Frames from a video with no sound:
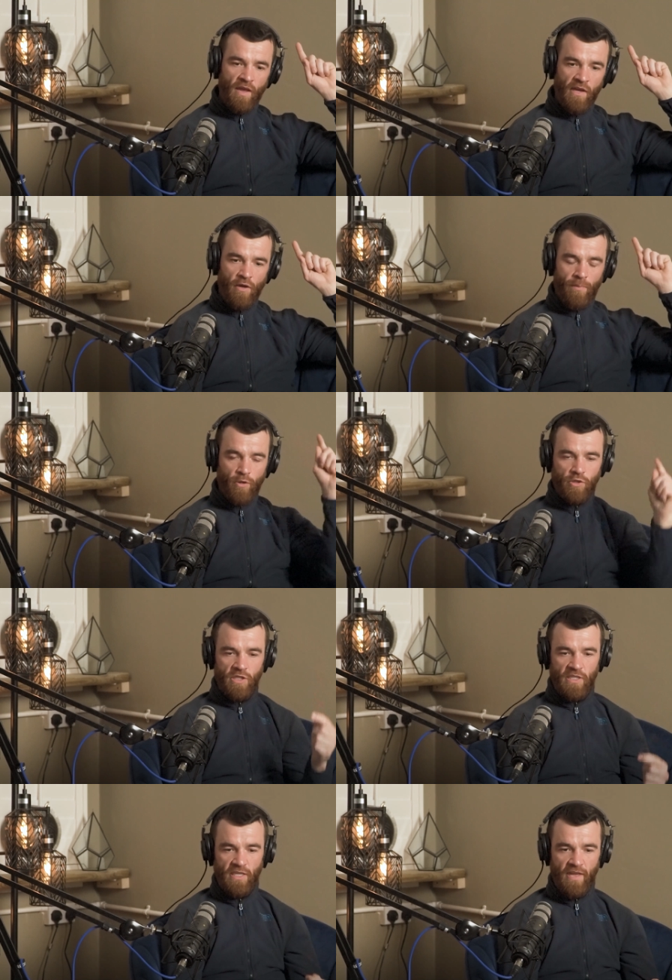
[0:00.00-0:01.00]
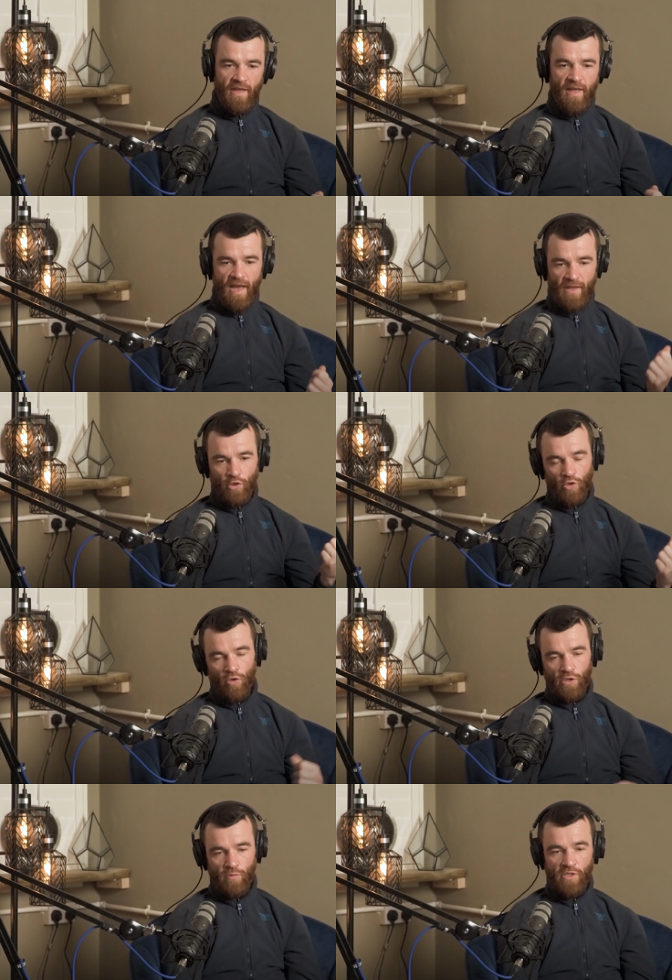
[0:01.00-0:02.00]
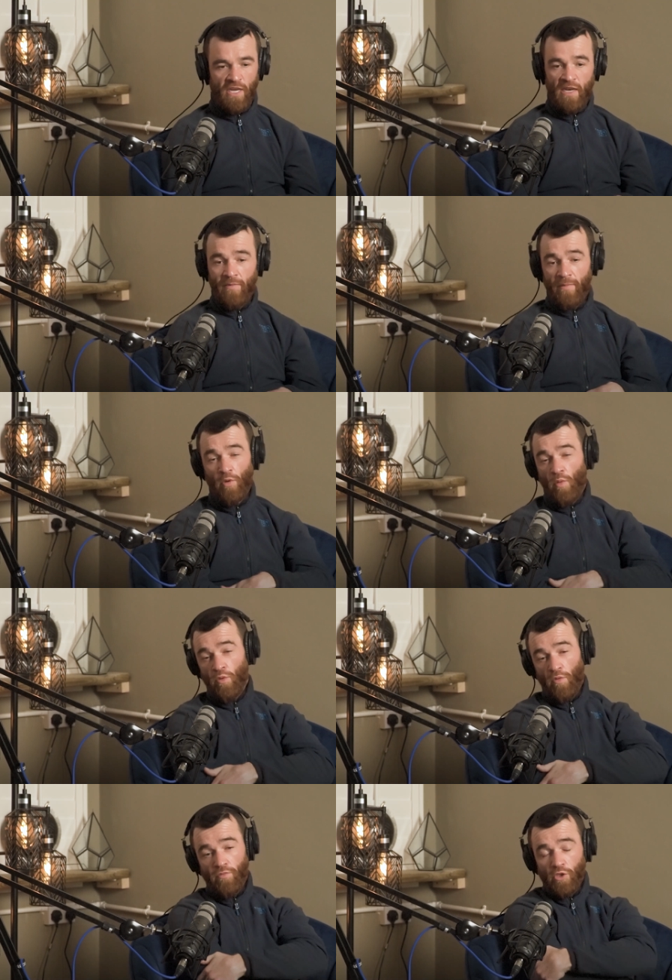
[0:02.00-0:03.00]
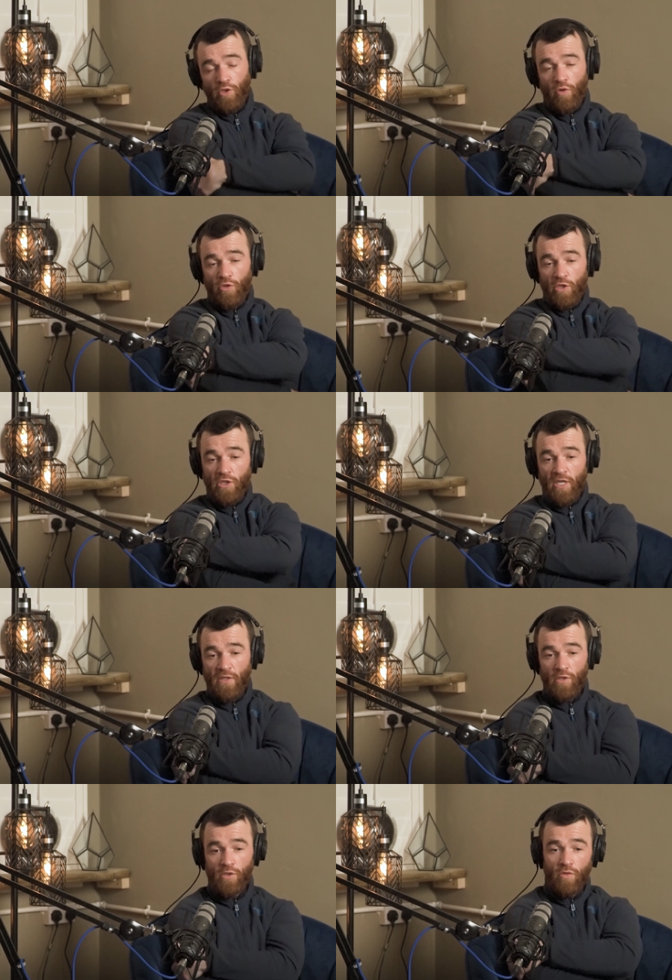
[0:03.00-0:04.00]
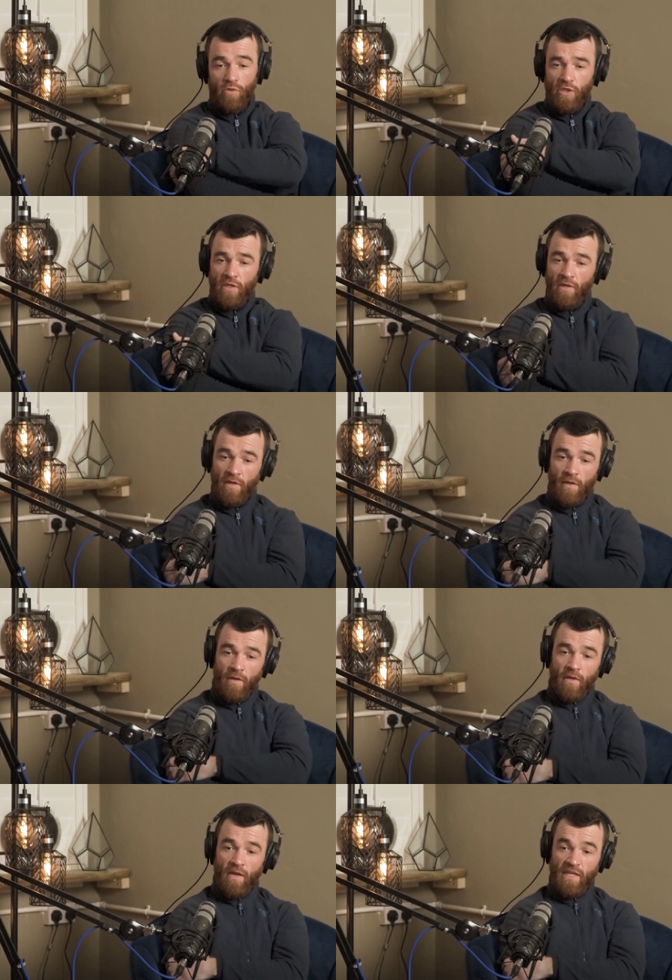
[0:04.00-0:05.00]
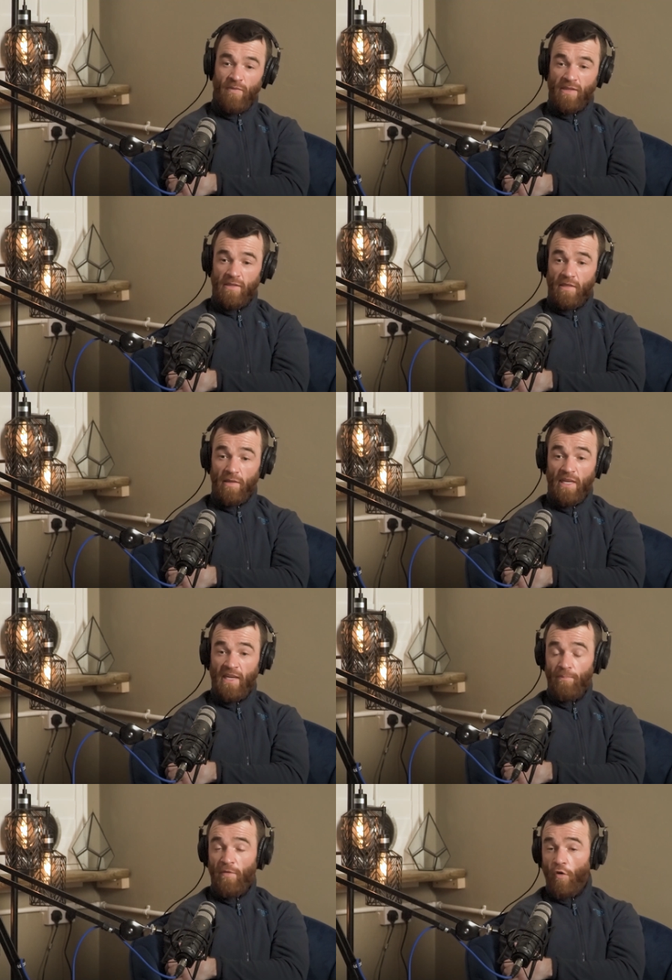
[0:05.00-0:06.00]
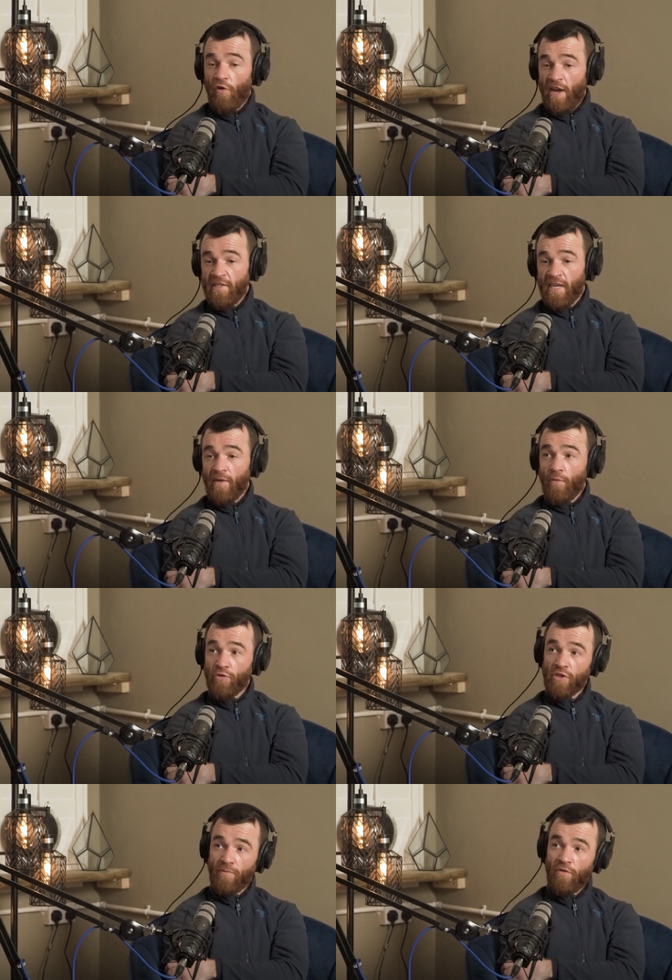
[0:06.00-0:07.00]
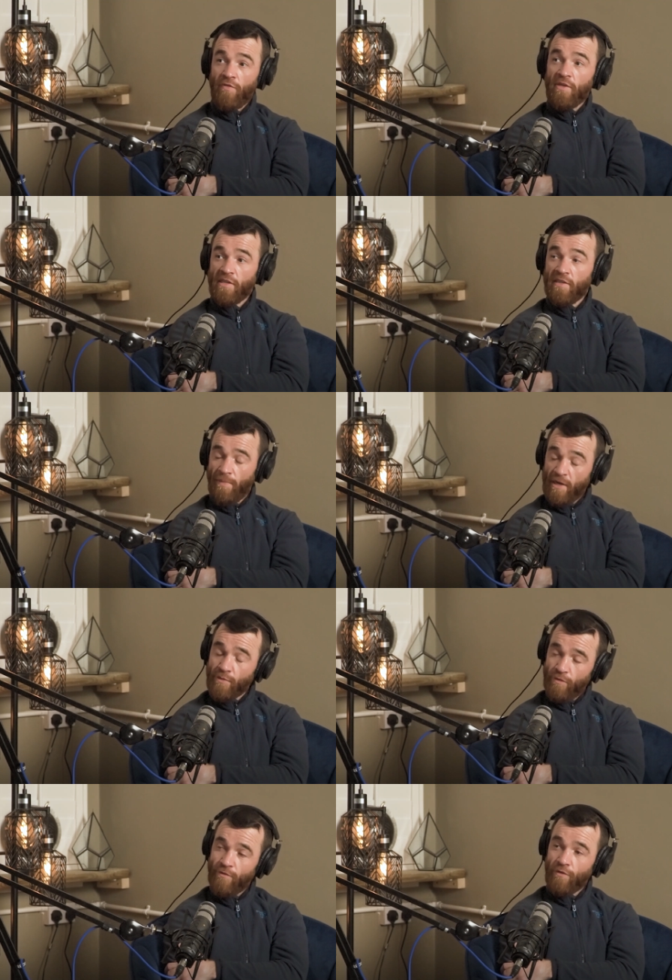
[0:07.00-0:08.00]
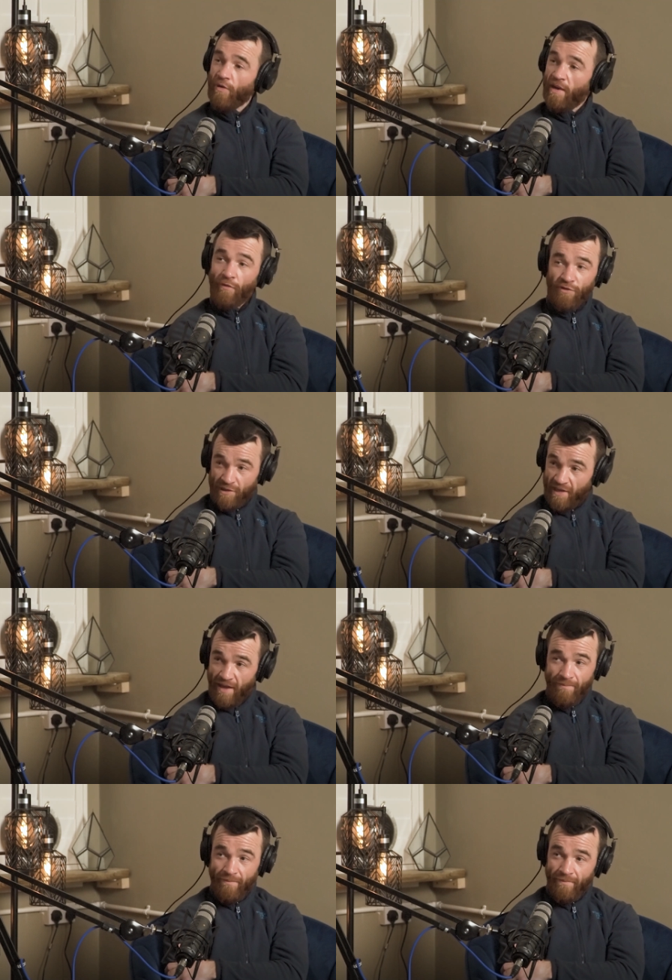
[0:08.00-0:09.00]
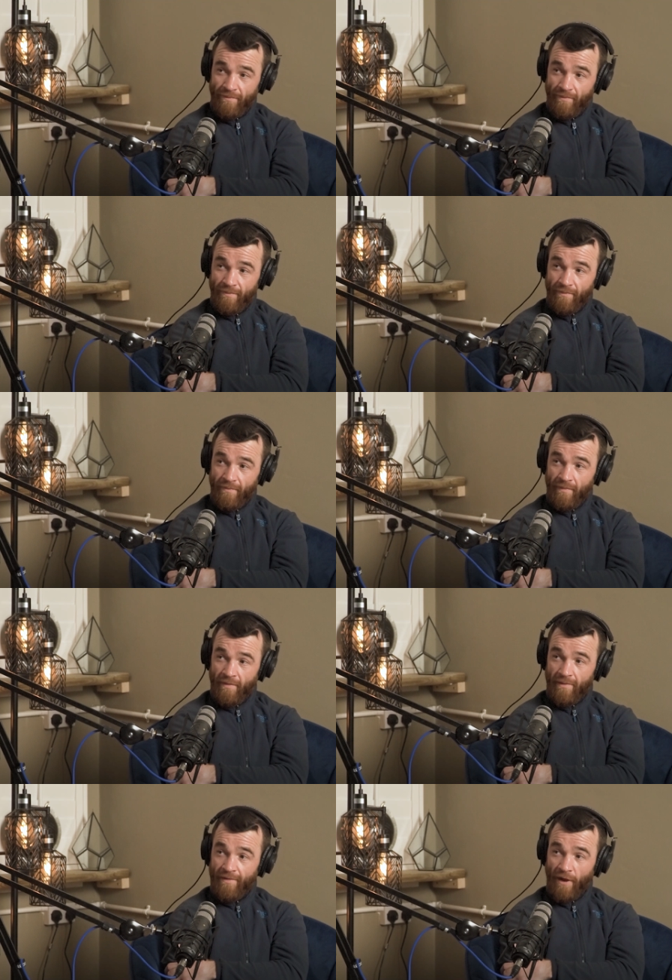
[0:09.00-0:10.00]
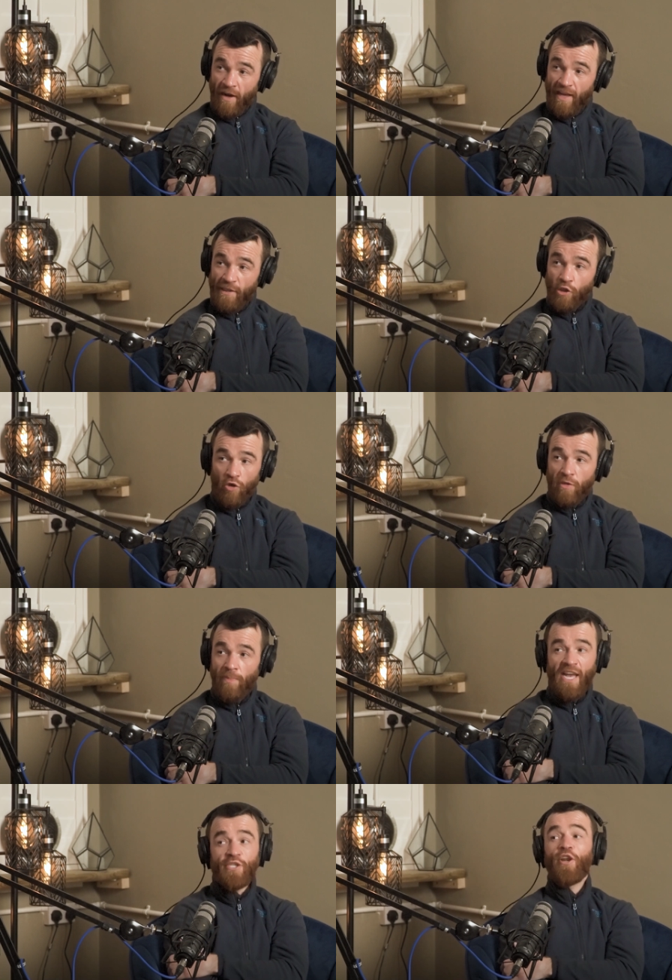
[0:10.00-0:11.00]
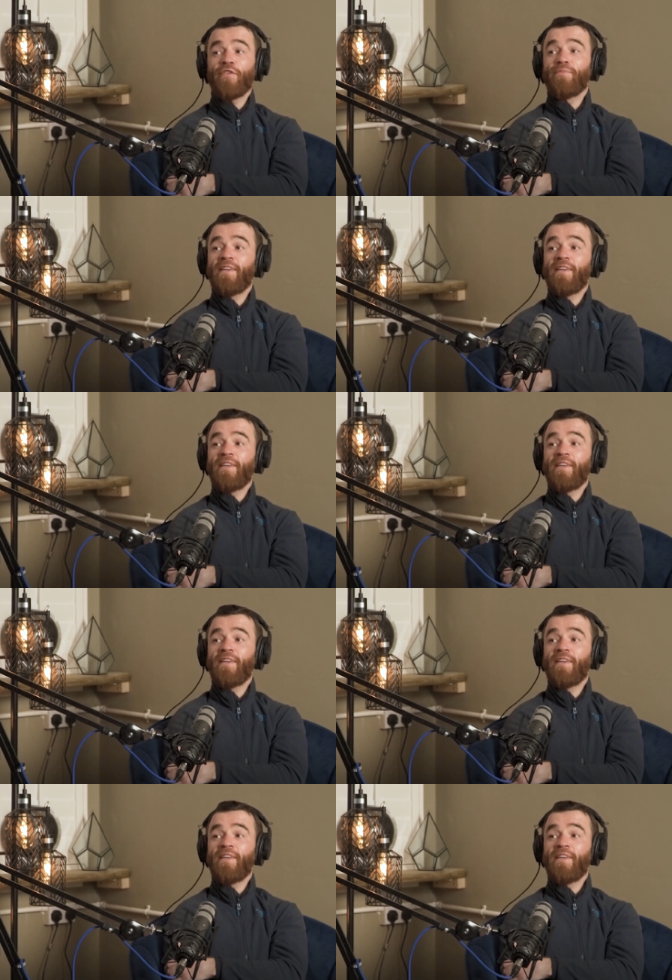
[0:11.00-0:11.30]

I got Boxer of the Year. And Georgie was there, and I remember going over to Georgie and saying to Georgie, and he went, before I said I wanted the move, he said, your best move, and Luke, I haven't got the time. You know, he took the pressure off me.